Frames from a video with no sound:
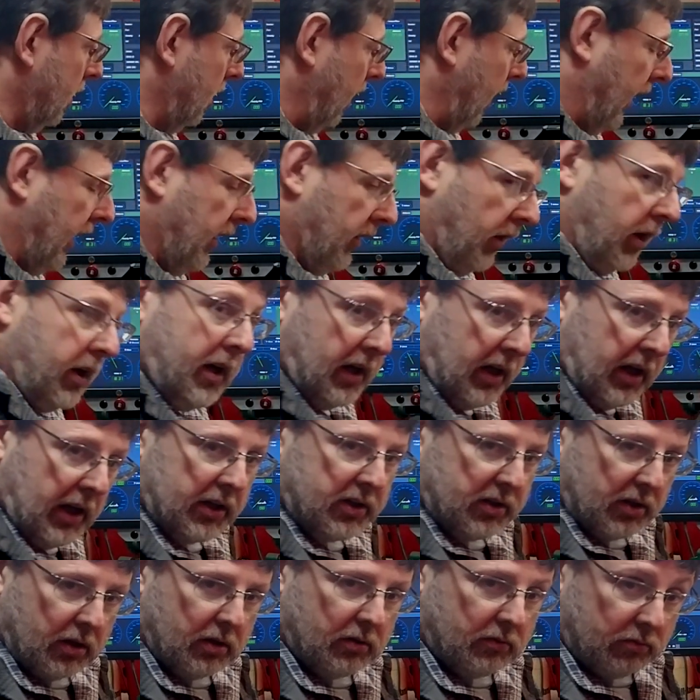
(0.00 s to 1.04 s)
Looking
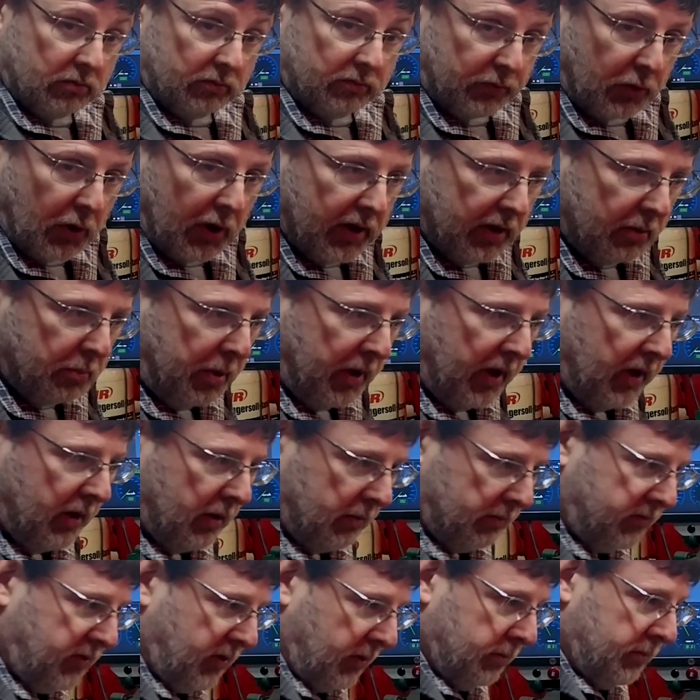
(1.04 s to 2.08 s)
at the front of the
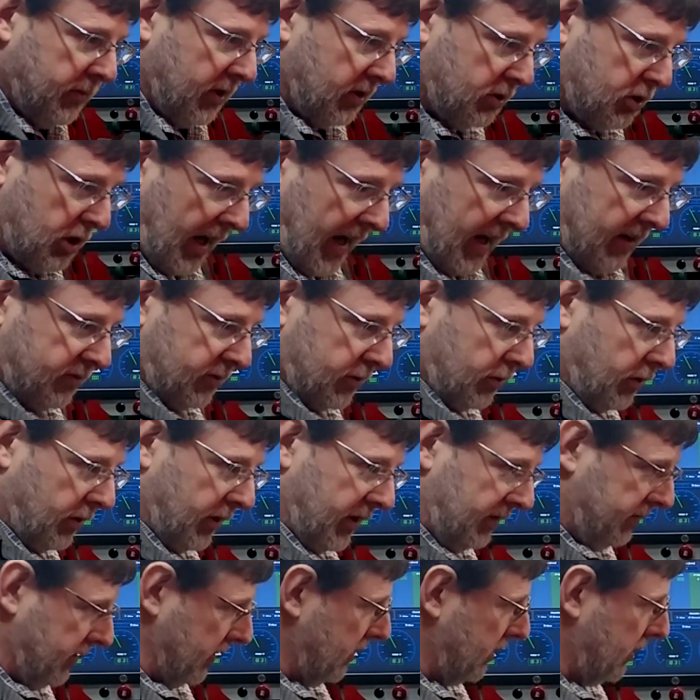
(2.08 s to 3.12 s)
pump from the
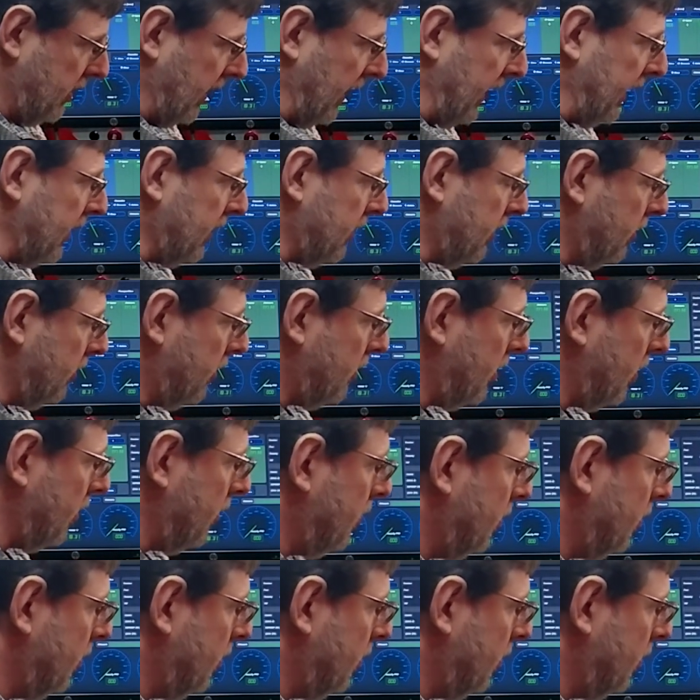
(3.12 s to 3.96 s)
shaft-driven end.